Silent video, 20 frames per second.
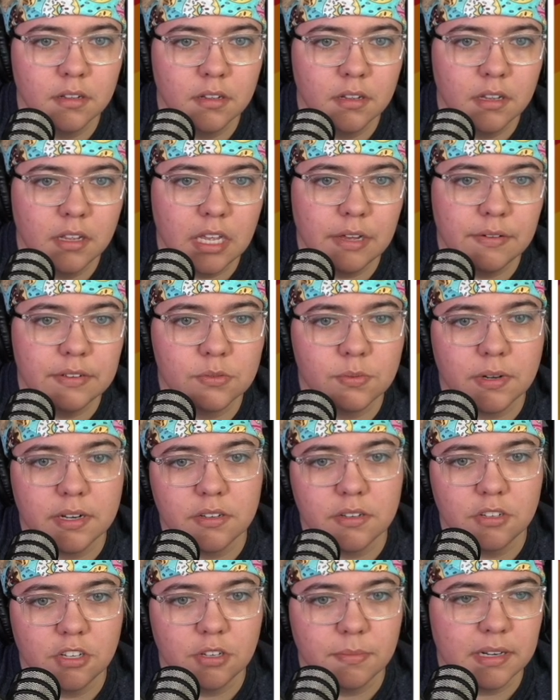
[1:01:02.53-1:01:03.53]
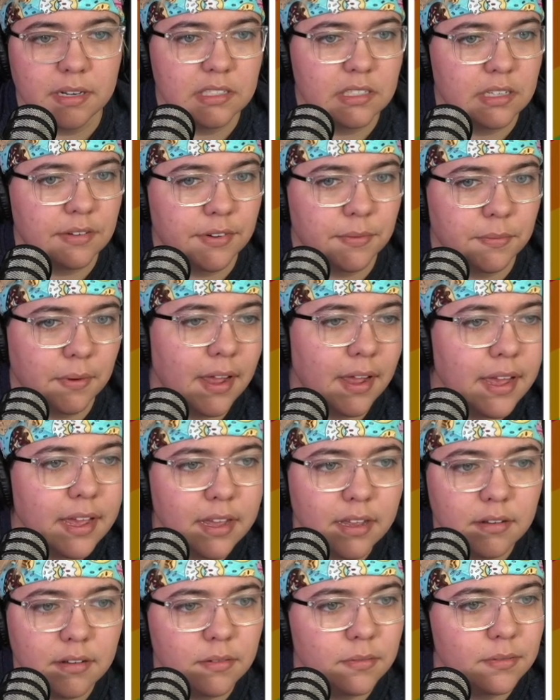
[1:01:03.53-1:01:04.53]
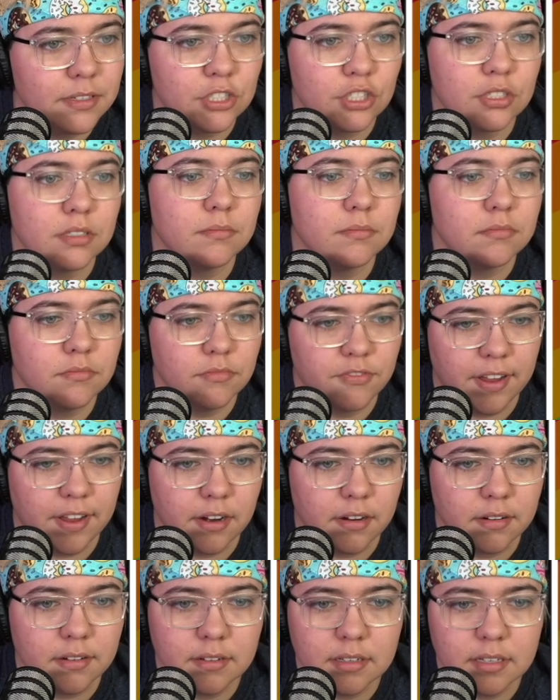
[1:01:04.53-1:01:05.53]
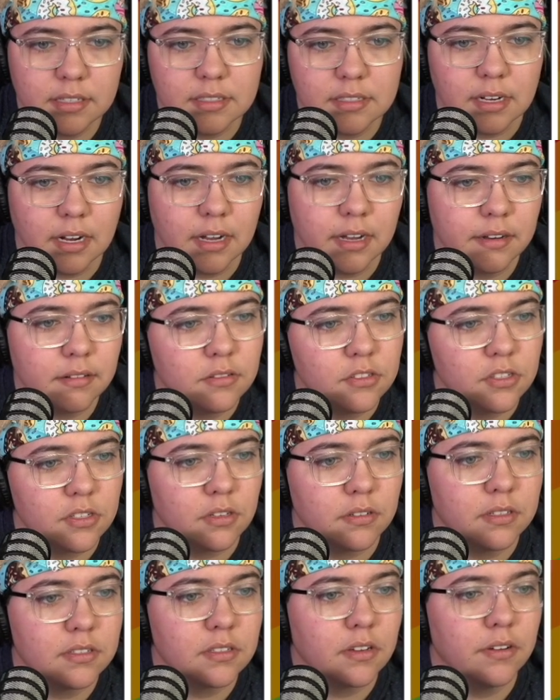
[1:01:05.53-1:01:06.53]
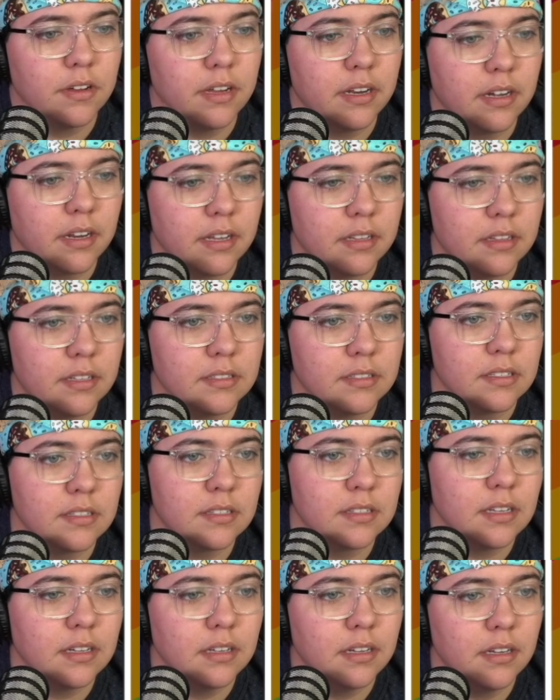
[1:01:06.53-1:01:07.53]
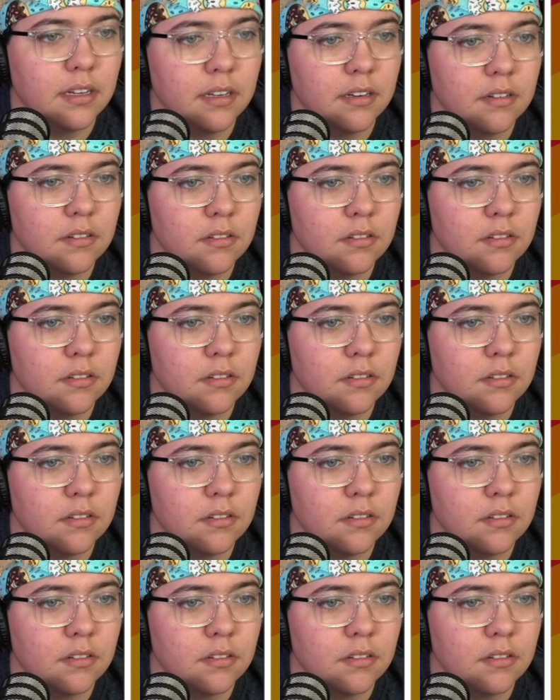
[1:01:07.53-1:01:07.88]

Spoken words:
it was written to, but it's never read, which fair, it's not. So let's go ahead and get these assigned.